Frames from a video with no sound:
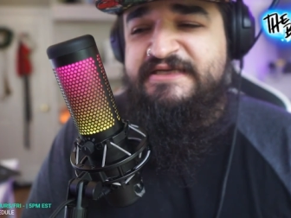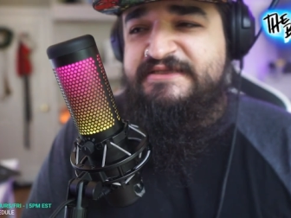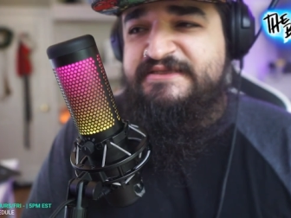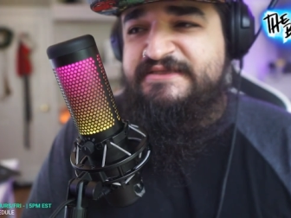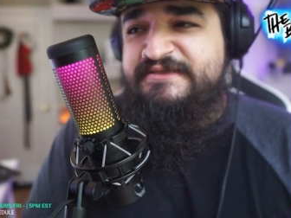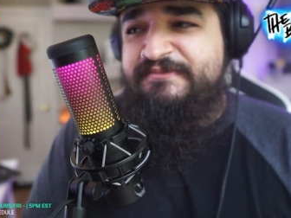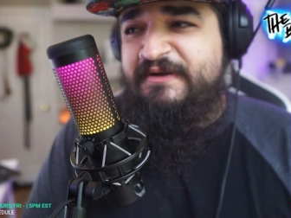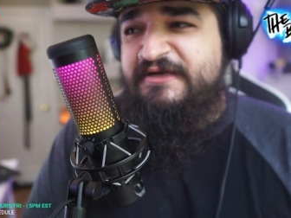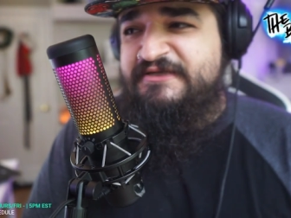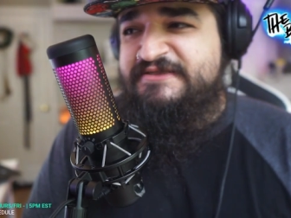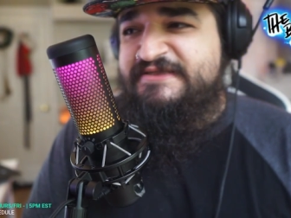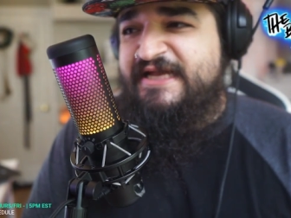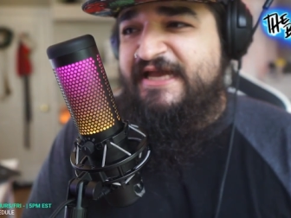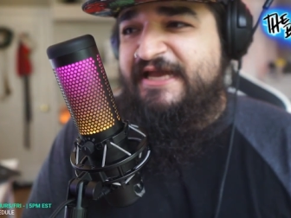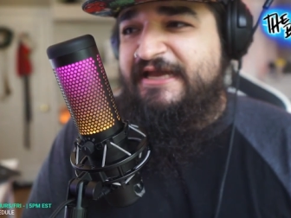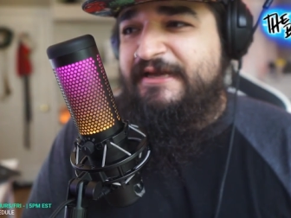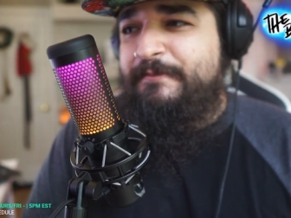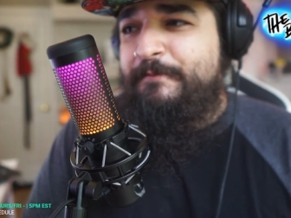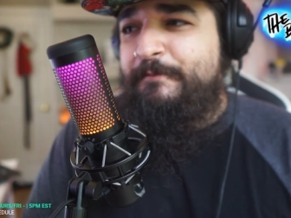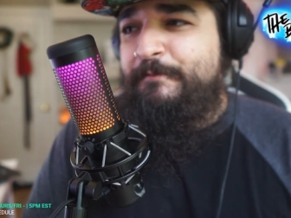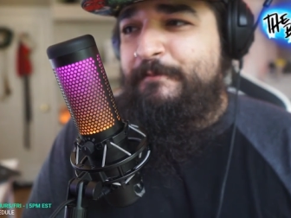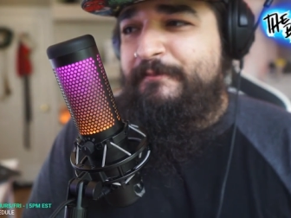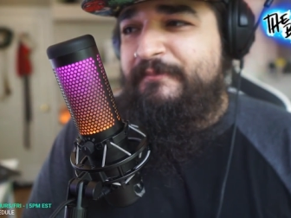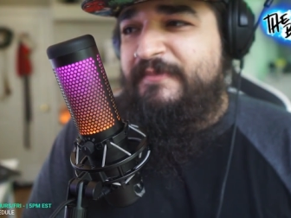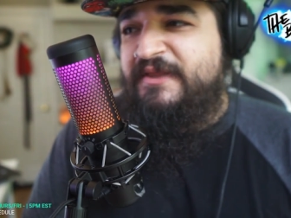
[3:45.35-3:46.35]
It smells
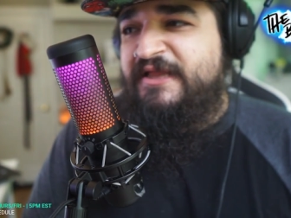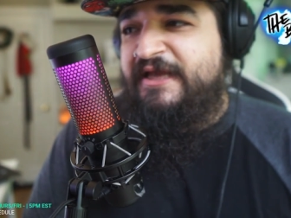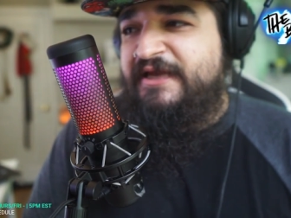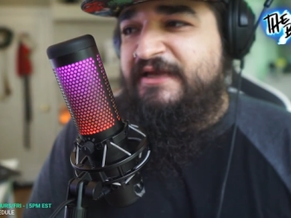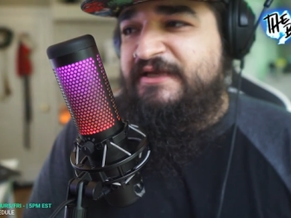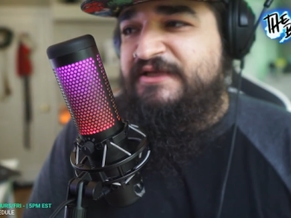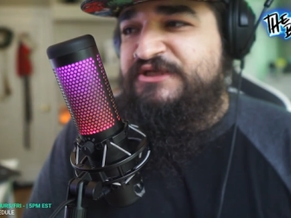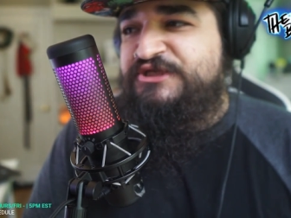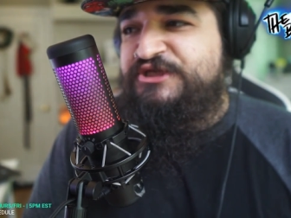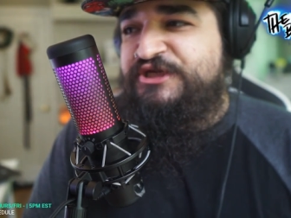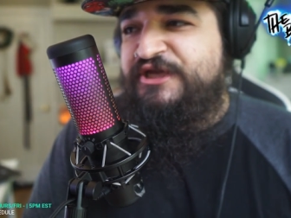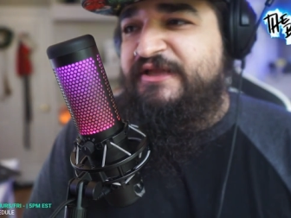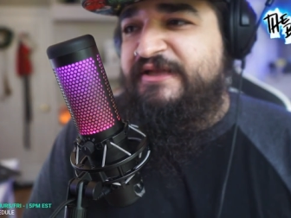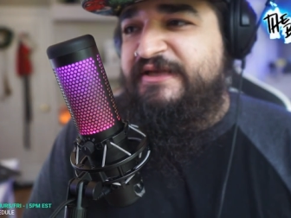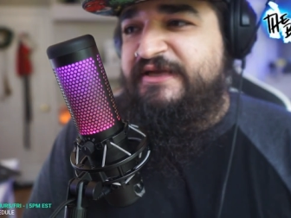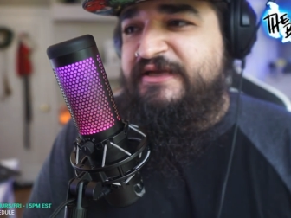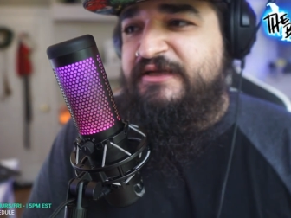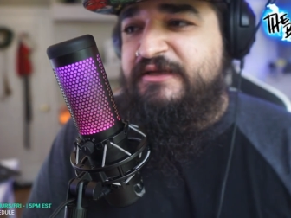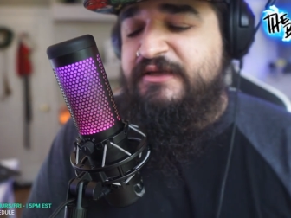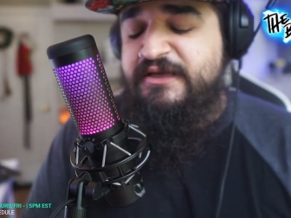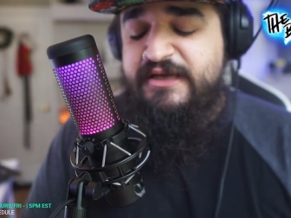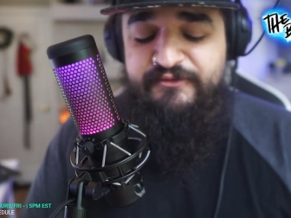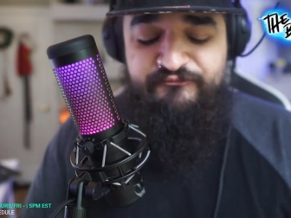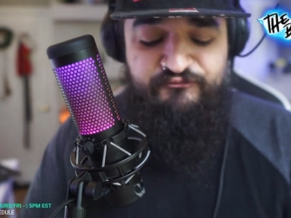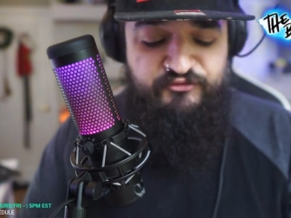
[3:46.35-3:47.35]
like like
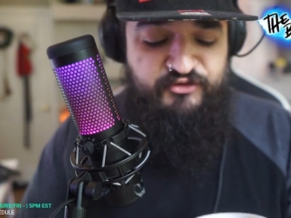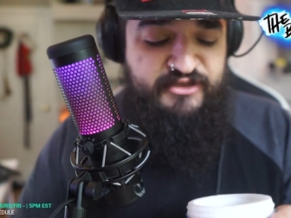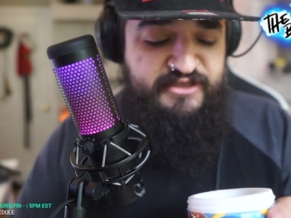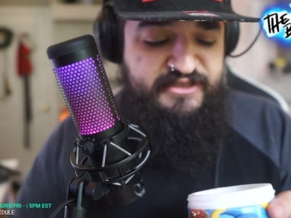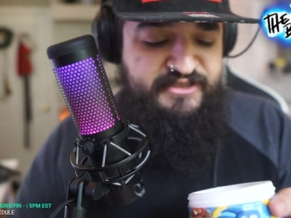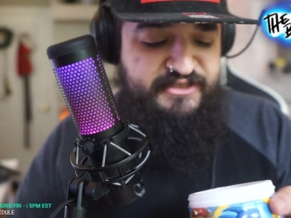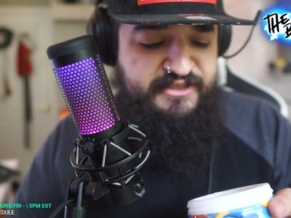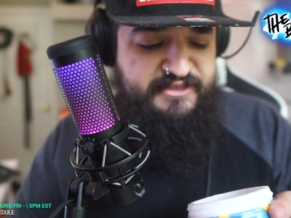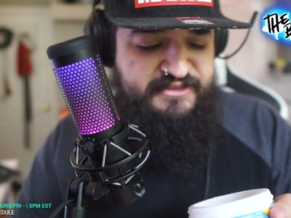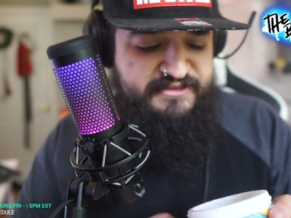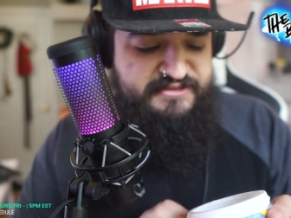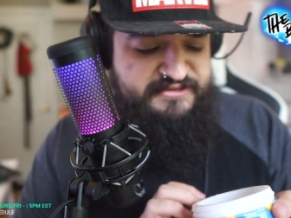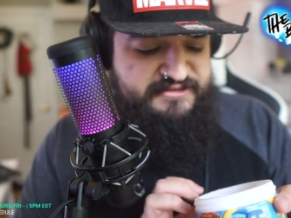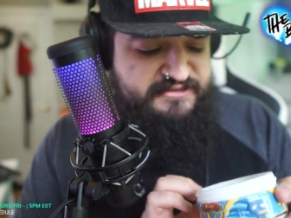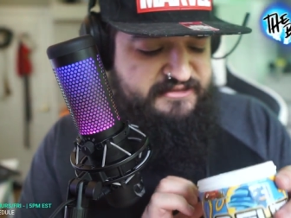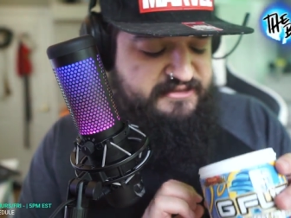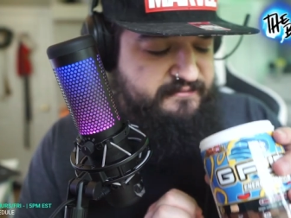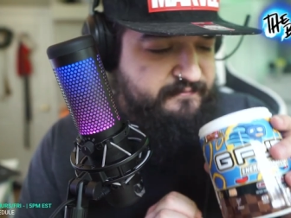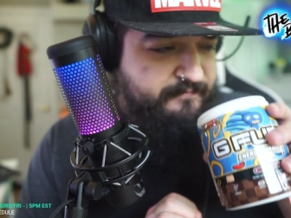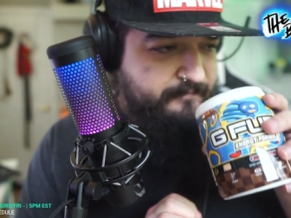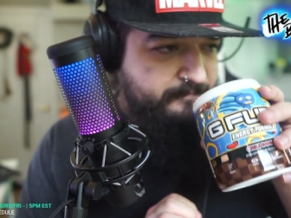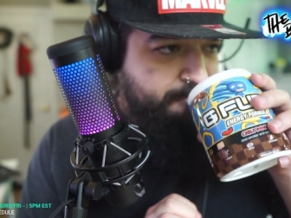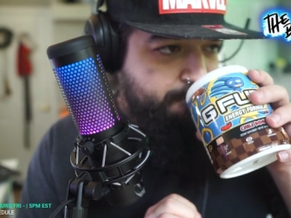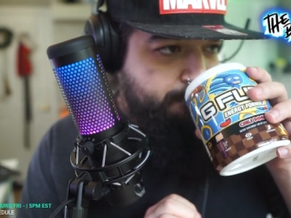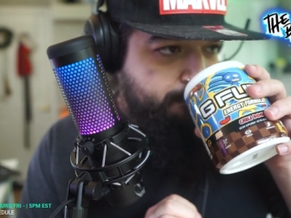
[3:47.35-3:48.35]
chili. It really
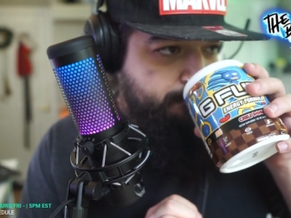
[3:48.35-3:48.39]
does.